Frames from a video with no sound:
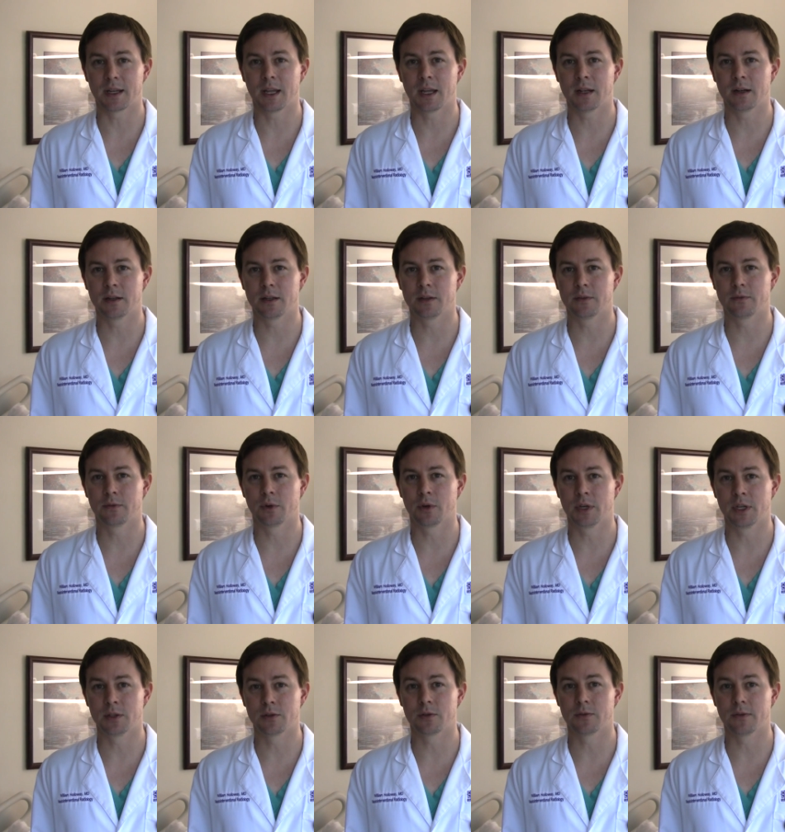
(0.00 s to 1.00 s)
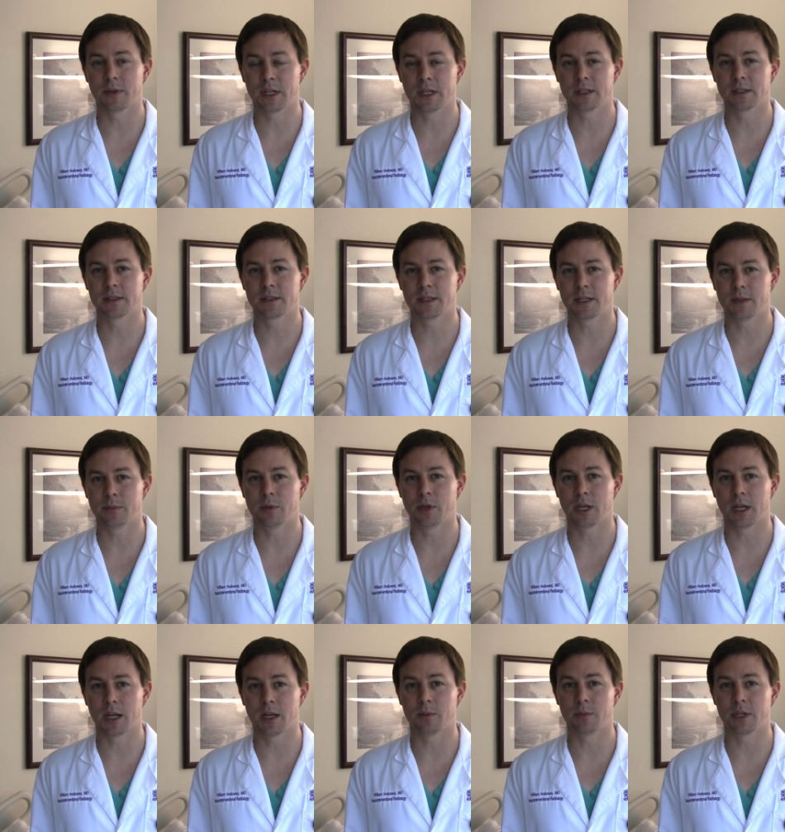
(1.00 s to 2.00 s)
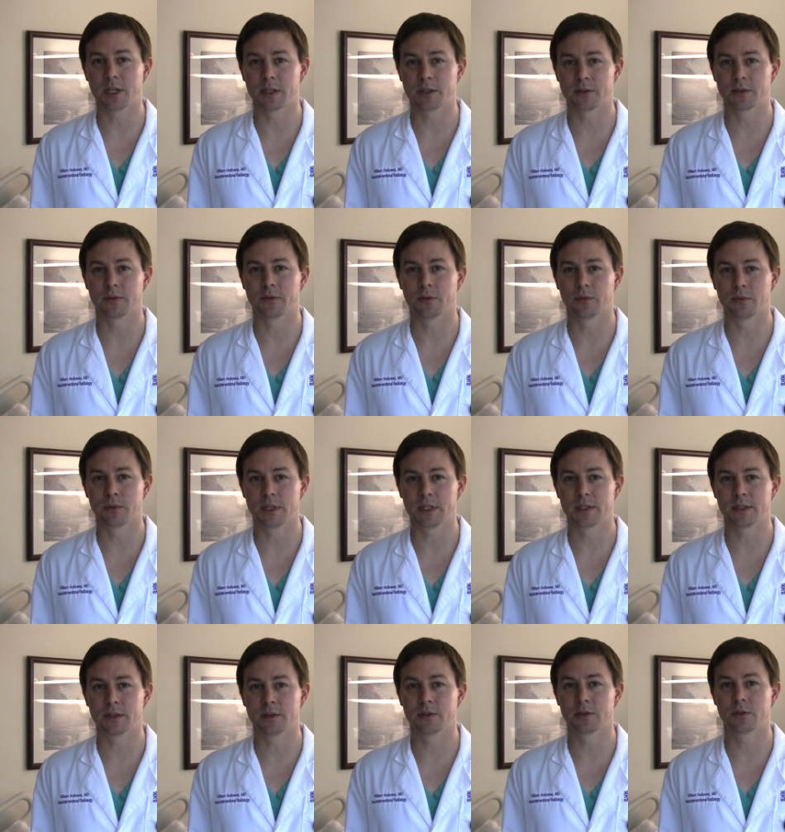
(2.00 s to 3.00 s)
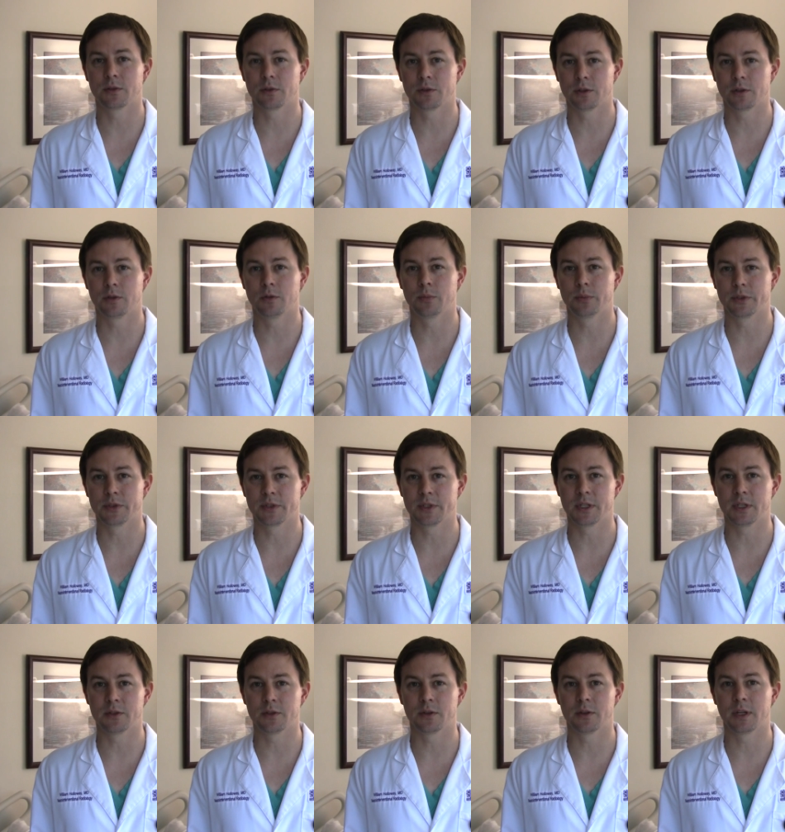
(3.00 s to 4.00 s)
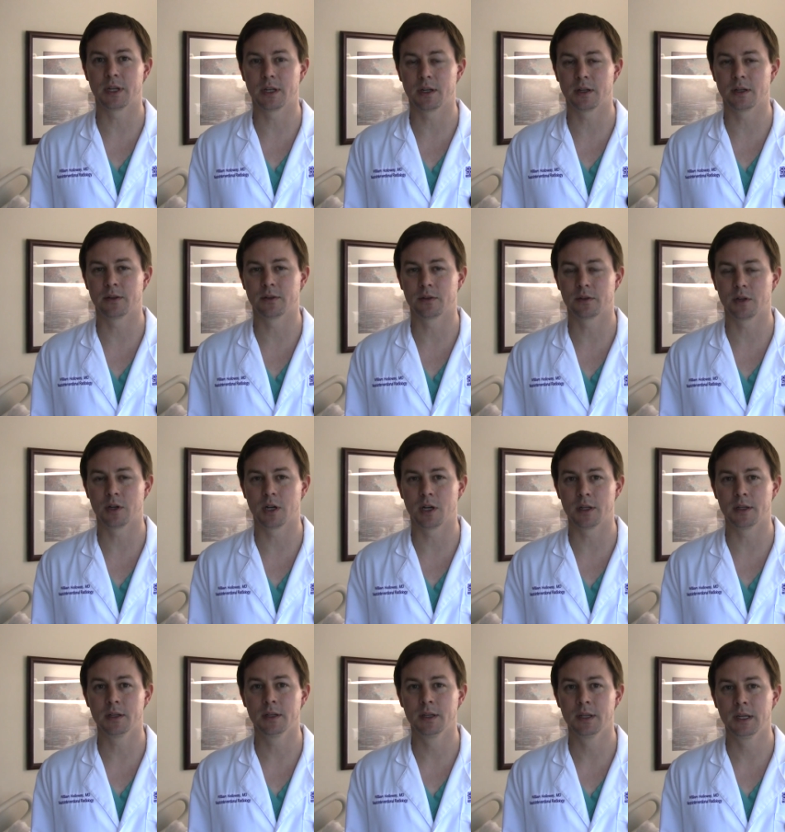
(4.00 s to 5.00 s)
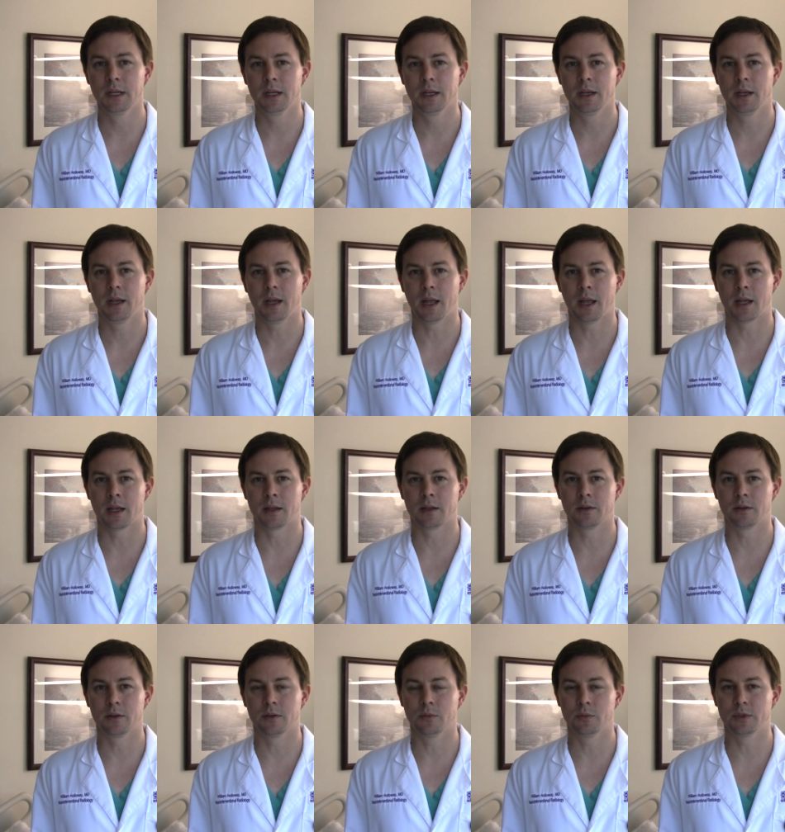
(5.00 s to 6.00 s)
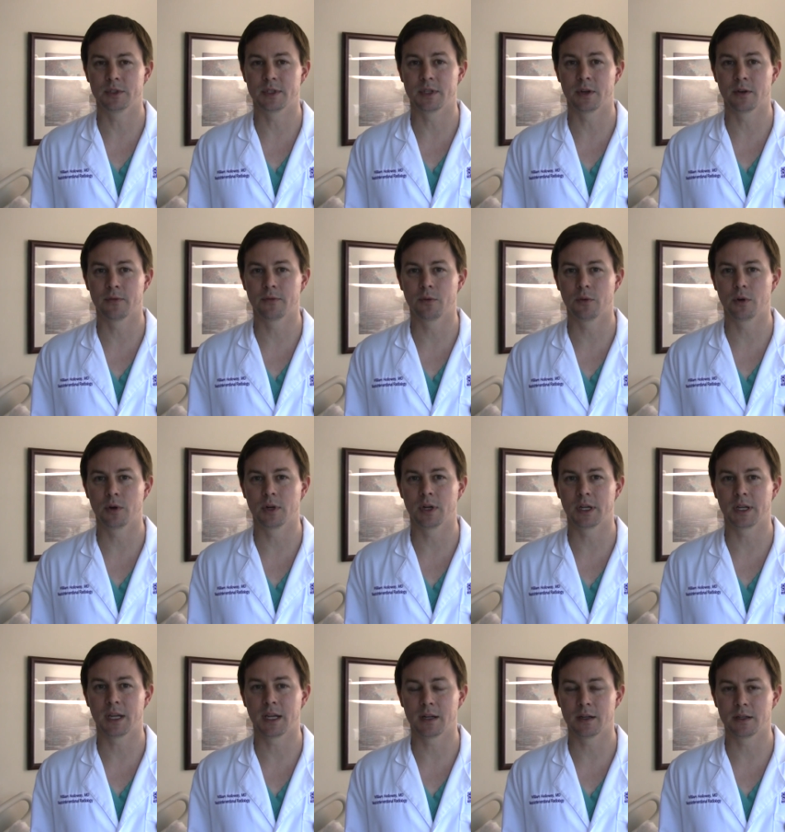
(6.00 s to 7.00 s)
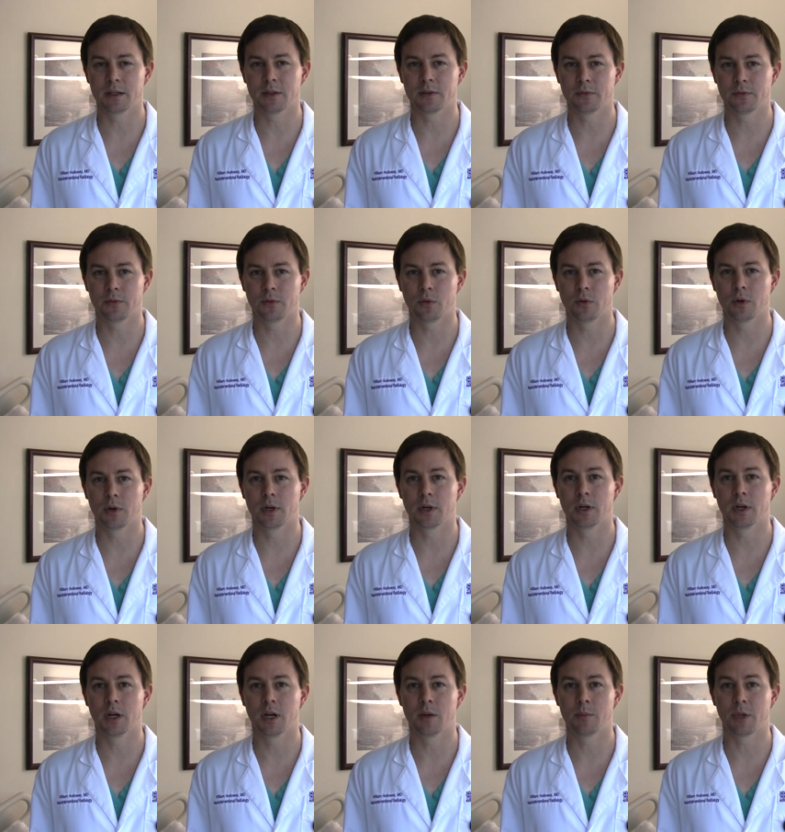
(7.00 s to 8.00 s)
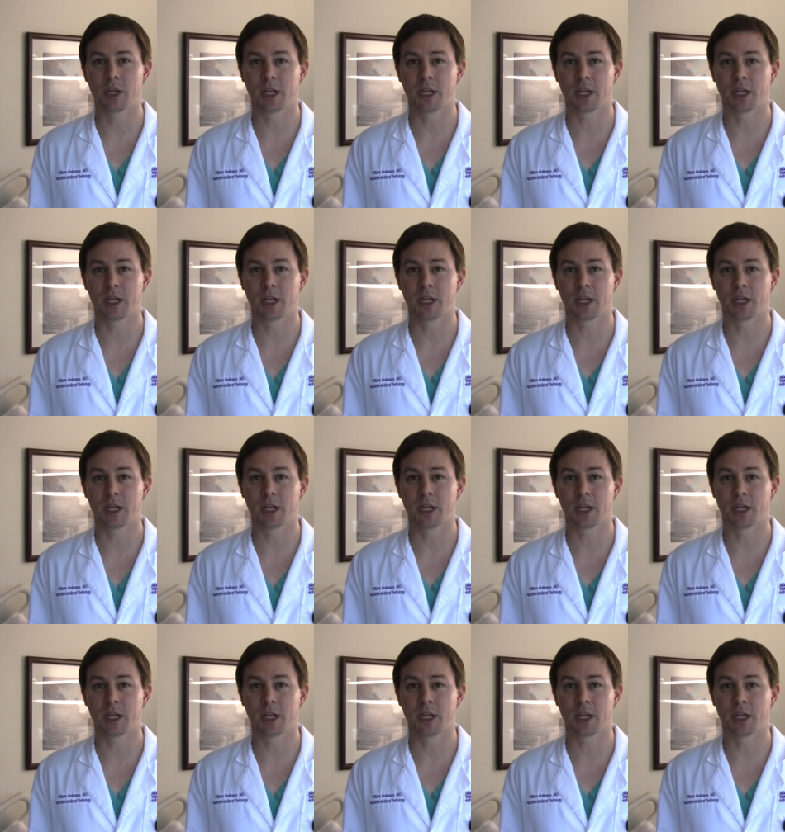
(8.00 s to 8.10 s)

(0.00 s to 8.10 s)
candidate for intravenous TPA because of the recent surgical procedure he had undergone, and was therefore a candidate for a